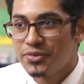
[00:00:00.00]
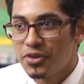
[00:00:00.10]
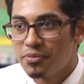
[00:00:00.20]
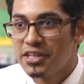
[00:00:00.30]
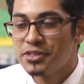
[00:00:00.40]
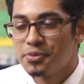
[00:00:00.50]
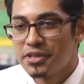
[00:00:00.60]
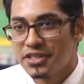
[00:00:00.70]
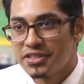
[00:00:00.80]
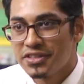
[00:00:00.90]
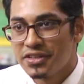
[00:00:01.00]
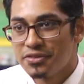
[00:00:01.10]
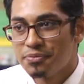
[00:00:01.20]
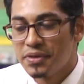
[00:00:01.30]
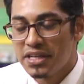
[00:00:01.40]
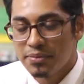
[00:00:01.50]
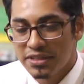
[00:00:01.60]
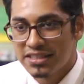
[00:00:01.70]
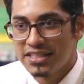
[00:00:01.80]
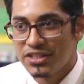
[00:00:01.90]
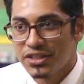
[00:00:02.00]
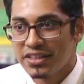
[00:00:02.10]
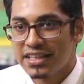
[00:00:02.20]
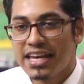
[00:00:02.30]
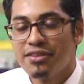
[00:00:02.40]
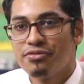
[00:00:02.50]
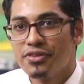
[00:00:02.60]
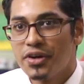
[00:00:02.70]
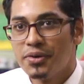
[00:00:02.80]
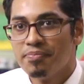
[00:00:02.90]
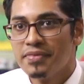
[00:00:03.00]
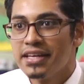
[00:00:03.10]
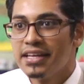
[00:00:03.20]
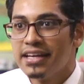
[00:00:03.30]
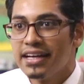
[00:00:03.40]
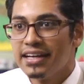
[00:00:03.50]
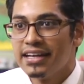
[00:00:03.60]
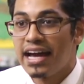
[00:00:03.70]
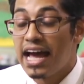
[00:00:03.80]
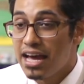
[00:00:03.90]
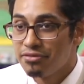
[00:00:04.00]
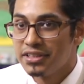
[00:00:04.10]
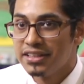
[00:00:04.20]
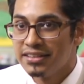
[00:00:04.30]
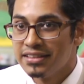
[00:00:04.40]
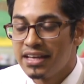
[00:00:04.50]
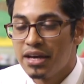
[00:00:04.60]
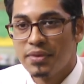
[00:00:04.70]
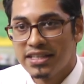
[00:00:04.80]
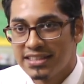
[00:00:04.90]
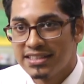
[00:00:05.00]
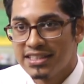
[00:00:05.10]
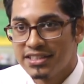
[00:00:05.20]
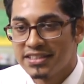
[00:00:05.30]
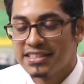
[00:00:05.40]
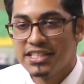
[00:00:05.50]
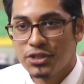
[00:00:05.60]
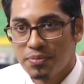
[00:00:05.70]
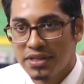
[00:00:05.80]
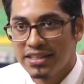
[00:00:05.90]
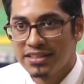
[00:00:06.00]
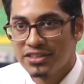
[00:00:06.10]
One of my inspirations of becoming a teacher came from having amazing teachers teach me.